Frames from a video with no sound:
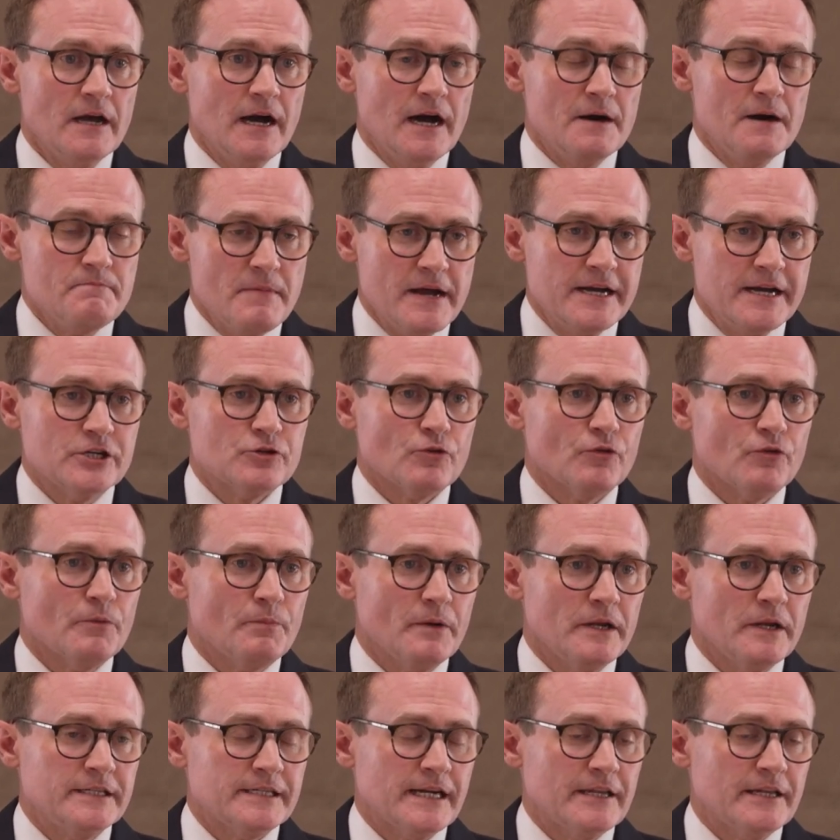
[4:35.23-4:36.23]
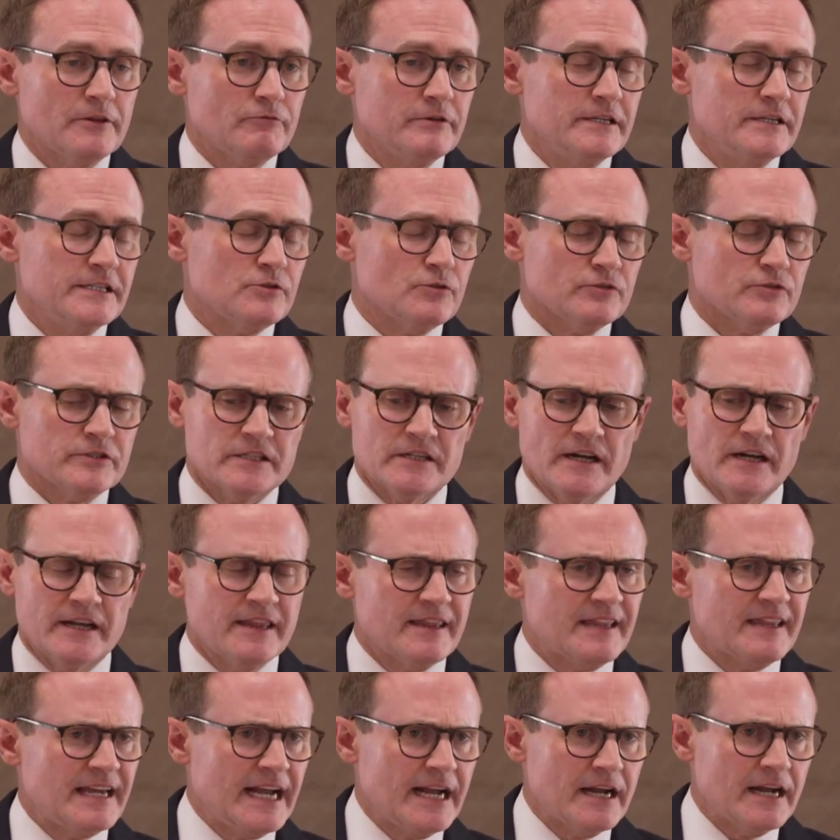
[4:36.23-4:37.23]
and made sure the police had the resources. I
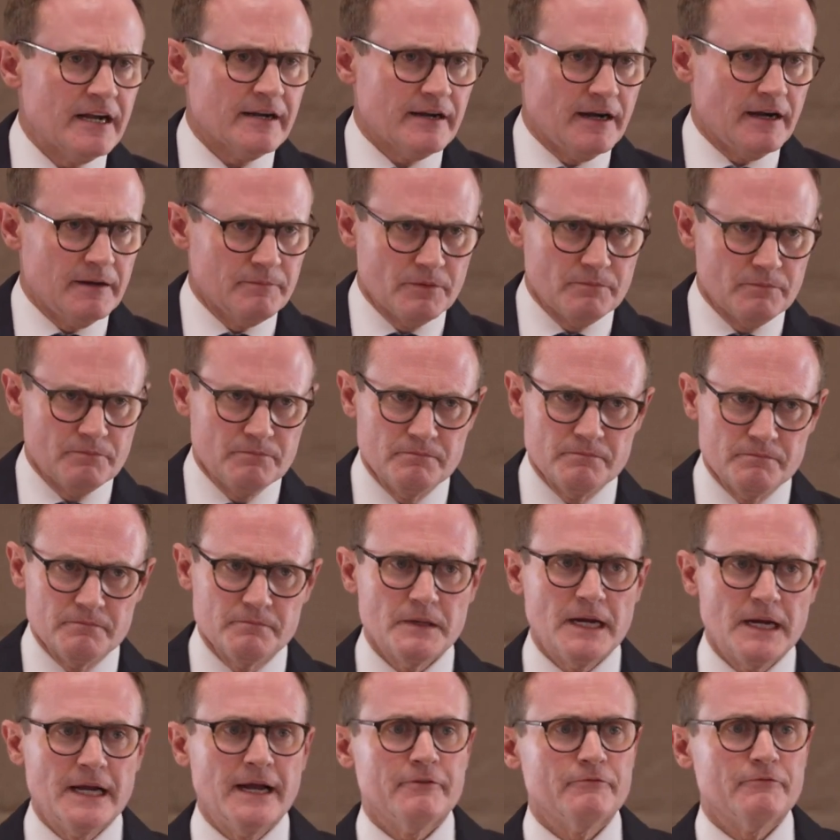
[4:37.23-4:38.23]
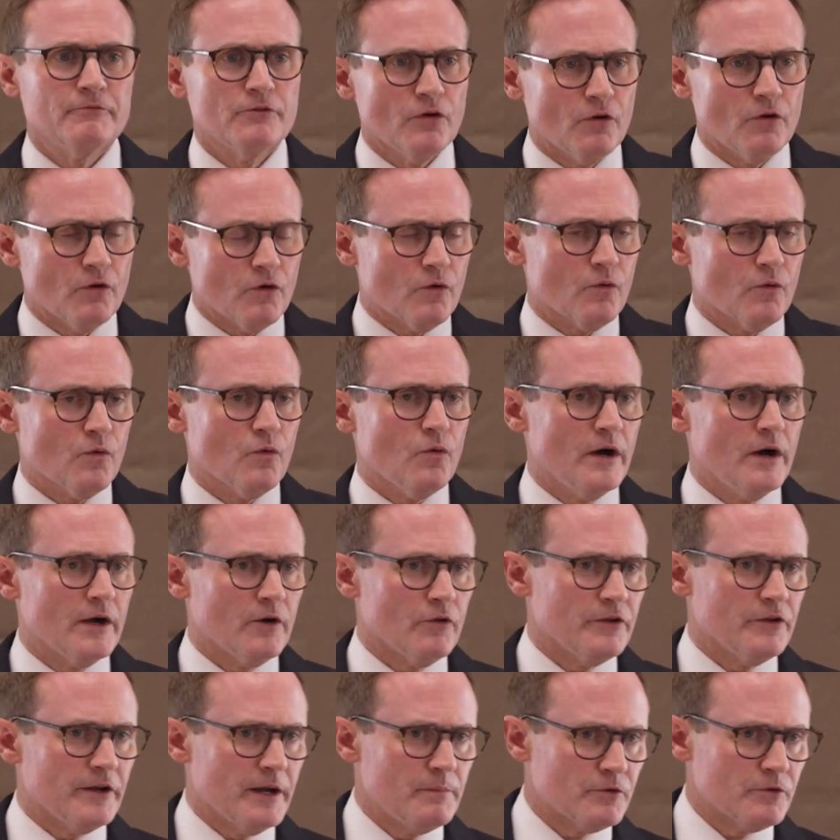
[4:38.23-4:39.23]
think, I may have not quite
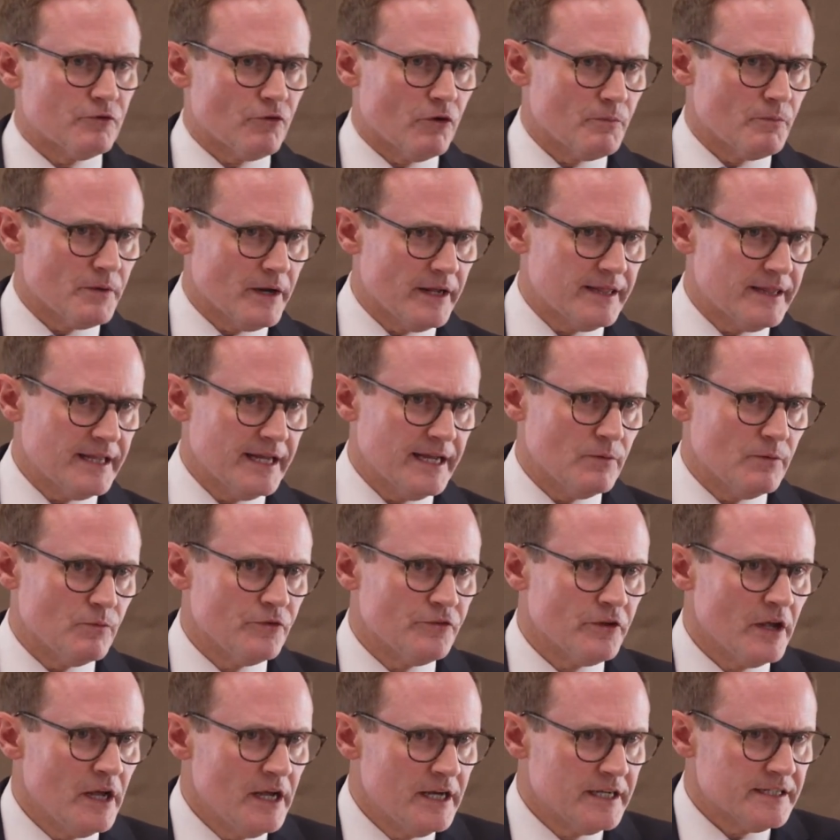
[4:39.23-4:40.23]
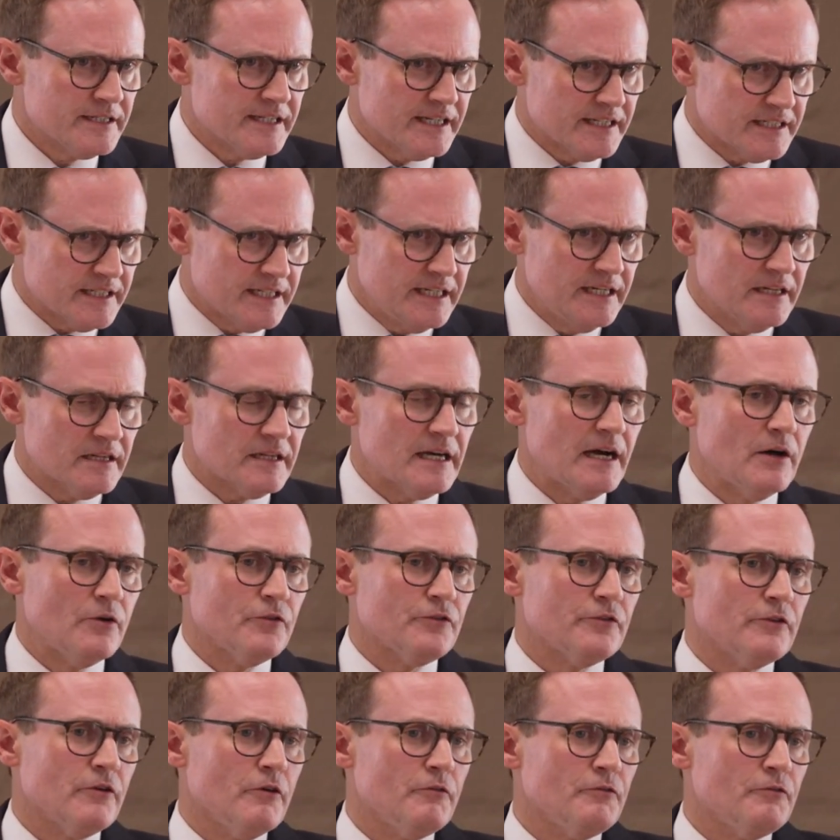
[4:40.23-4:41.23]
got the numbers wrong, but I think it was
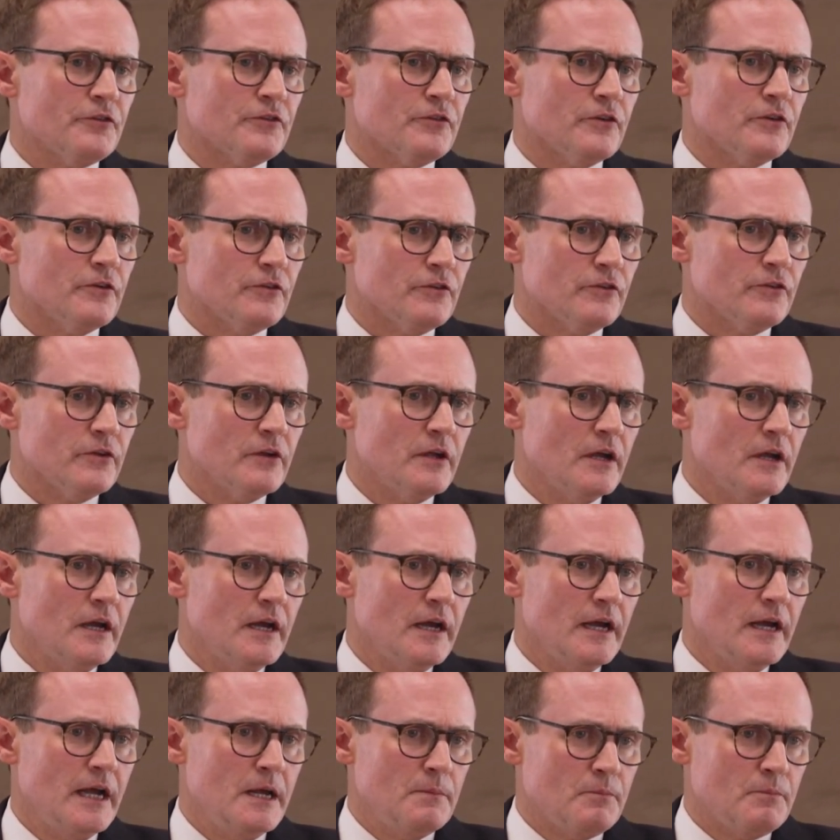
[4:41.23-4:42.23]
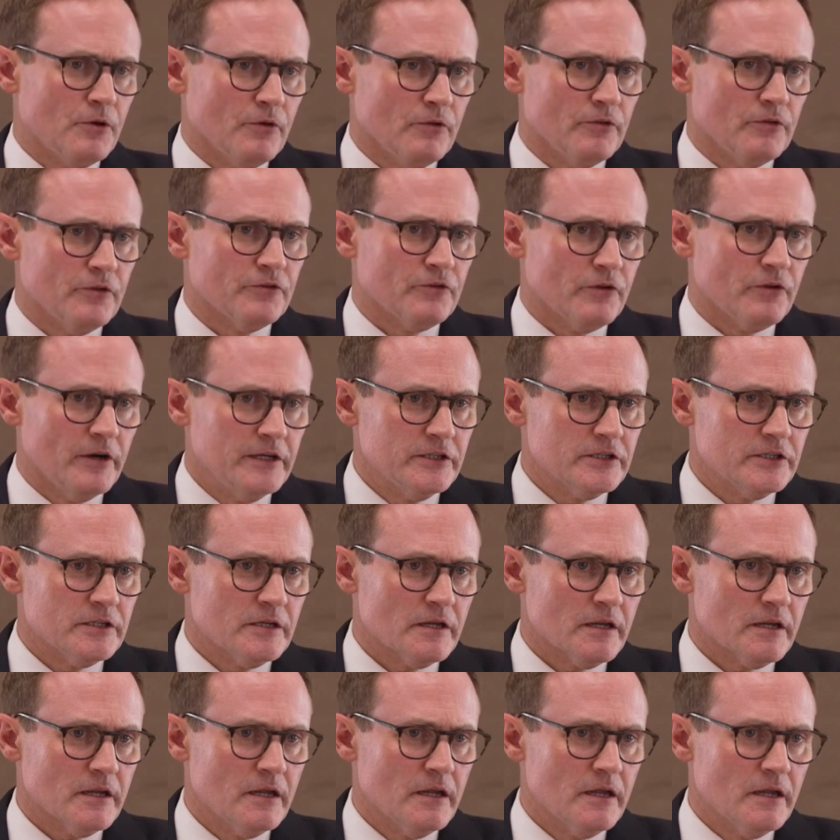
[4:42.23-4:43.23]
16,000 officers he put on the streets.
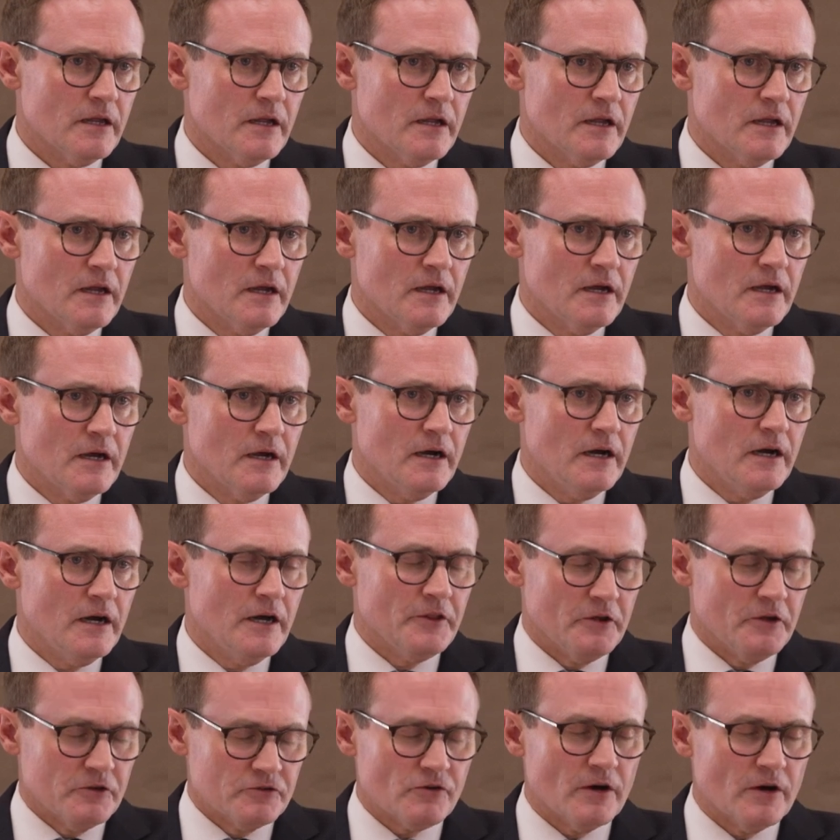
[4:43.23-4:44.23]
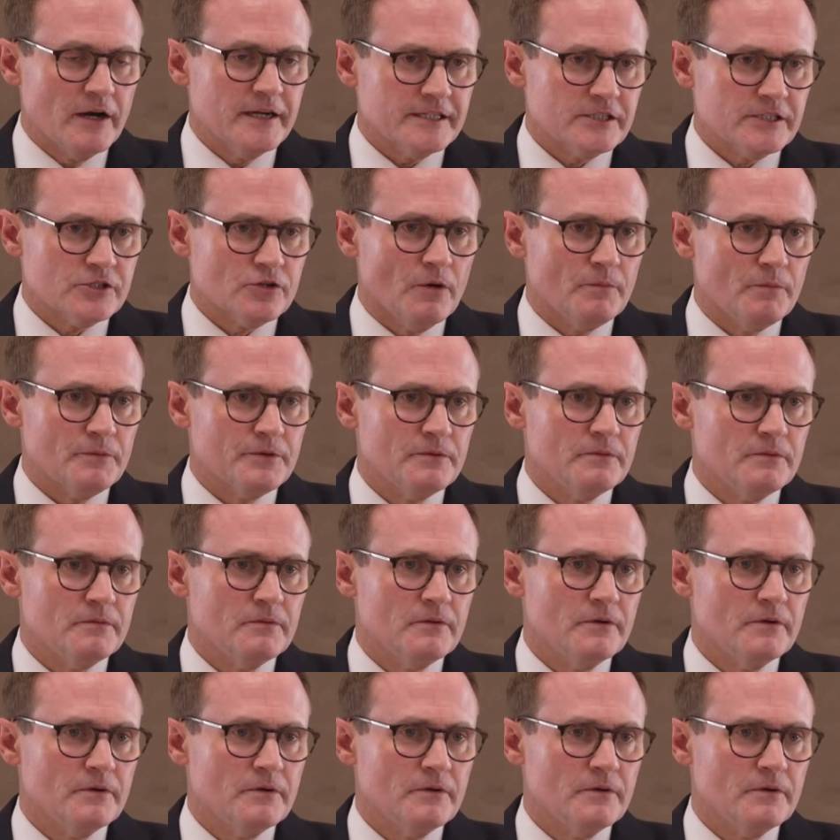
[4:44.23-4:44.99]
And those riots stopped